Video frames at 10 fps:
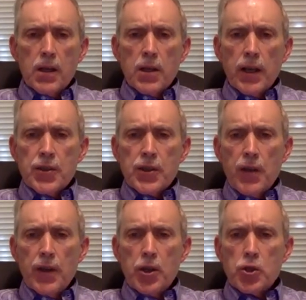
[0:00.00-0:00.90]
let's see,
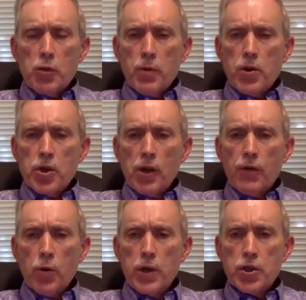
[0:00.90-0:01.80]
the distribution of
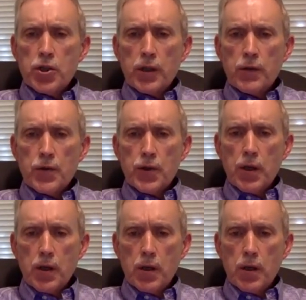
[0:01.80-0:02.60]
Christians.